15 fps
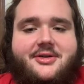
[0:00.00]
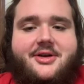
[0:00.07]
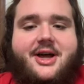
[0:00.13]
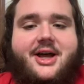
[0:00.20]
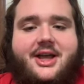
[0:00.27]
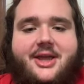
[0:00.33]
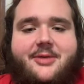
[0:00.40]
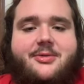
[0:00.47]
I
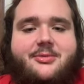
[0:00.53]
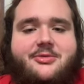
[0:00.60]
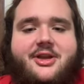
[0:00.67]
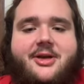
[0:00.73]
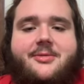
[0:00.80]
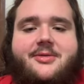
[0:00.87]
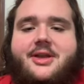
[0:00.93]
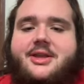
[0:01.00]
gave them
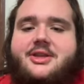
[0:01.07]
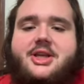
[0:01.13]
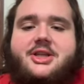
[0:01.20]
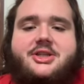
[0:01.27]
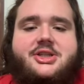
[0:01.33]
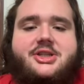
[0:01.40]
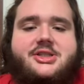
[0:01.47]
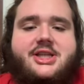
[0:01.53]
7. It's
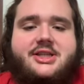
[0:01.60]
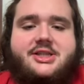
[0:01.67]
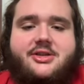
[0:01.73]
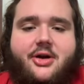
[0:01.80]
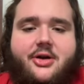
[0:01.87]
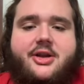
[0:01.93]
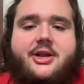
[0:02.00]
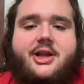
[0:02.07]
just they
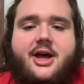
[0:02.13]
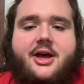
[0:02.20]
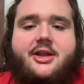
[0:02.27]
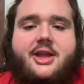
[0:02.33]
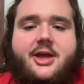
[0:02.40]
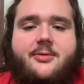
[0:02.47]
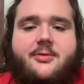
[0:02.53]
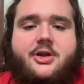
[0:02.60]
started out
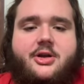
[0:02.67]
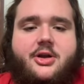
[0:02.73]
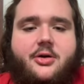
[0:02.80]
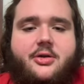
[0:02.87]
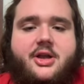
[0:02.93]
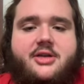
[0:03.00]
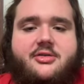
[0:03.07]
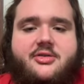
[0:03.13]
11-0
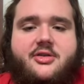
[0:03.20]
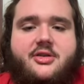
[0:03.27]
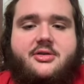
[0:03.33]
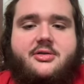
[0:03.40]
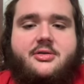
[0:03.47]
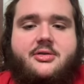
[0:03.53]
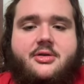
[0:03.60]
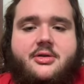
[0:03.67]
last
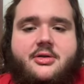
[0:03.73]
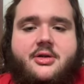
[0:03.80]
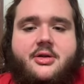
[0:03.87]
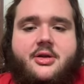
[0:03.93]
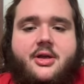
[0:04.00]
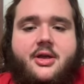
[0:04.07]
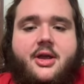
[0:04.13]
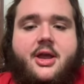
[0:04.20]
year.
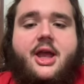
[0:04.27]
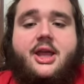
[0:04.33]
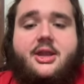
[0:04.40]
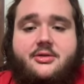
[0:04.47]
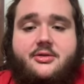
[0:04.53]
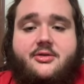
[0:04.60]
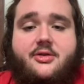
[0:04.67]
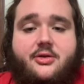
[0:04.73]
And
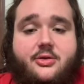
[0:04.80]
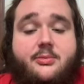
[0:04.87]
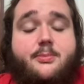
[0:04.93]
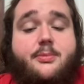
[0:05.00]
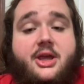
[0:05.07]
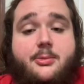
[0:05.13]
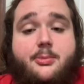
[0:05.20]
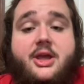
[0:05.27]

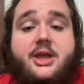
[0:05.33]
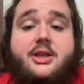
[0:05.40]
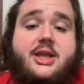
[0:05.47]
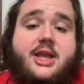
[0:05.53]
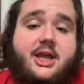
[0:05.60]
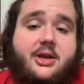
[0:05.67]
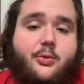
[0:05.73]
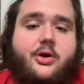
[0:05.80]
Big Ben
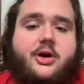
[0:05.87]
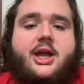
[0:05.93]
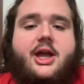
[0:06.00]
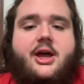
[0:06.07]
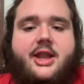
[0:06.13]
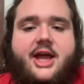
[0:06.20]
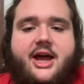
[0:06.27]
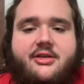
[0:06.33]
did work out
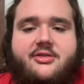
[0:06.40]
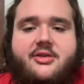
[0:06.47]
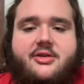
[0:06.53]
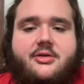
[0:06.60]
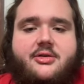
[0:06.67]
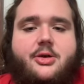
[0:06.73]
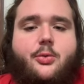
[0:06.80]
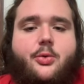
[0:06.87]
last year.
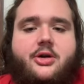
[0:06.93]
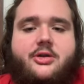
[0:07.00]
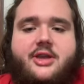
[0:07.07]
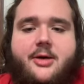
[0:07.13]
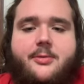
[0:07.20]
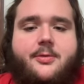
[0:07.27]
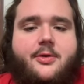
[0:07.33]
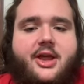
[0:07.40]
He worked
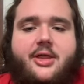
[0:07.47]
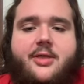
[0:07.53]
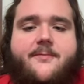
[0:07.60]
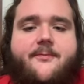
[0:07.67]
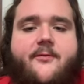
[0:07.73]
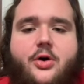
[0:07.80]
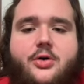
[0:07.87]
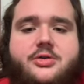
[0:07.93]
out for like the
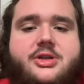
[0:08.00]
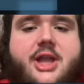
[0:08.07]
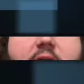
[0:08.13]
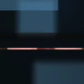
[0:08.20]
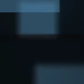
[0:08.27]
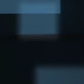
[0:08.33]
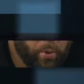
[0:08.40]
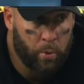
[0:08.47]
first time
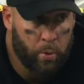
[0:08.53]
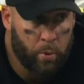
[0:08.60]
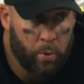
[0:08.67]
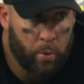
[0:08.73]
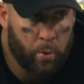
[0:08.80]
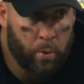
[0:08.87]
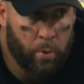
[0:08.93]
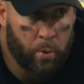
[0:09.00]
ever
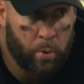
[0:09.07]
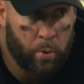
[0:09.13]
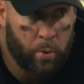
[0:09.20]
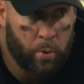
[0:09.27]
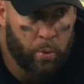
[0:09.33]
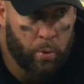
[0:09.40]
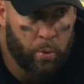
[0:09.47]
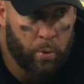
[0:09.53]
last
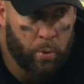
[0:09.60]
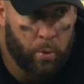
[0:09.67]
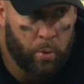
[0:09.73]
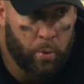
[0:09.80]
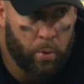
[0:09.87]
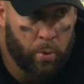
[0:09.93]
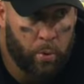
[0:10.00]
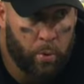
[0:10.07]
year.
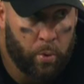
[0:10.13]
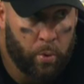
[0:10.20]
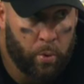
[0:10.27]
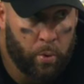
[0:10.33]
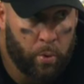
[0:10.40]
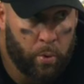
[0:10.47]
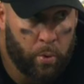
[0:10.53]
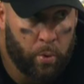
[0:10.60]

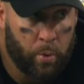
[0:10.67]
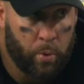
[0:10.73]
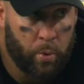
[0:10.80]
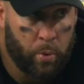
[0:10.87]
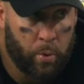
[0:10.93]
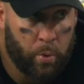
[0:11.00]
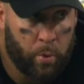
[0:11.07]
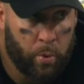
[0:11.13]
You
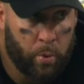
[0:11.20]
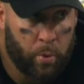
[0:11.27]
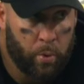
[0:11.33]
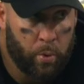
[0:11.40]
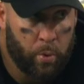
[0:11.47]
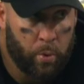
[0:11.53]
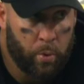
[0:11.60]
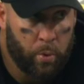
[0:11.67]
laugh, but that's
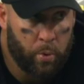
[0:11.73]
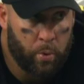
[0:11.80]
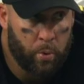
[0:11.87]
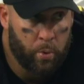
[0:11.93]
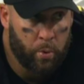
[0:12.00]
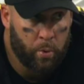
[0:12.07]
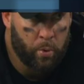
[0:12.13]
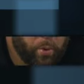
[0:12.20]

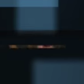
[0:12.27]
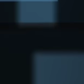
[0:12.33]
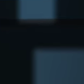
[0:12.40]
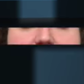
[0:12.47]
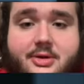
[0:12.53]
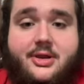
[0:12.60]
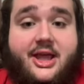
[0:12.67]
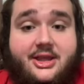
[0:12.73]
actual,
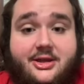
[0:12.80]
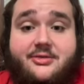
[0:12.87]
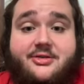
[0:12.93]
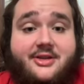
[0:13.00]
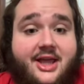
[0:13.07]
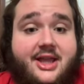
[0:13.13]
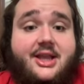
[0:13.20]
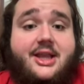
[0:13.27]
like you said,
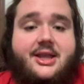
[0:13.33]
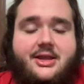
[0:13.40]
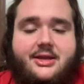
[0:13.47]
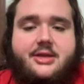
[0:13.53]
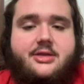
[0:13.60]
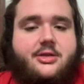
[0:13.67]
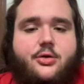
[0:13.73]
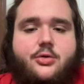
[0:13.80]

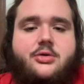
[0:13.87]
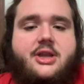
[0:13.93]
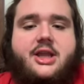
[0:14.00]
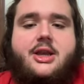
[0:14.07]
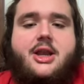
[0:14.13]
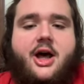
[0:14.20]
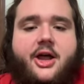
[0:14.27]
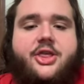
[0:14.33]
dude did
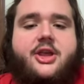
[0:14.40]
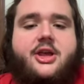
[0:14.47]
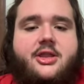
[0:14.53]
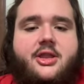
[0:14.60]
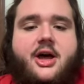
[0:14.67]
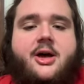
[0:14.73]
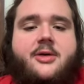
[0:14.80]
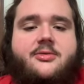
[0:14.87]
nothing in the
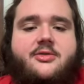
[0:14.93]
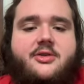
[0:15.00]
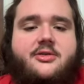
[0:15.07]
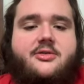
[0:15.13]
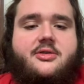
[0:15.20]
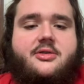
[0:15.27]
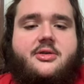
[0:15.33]
offseason.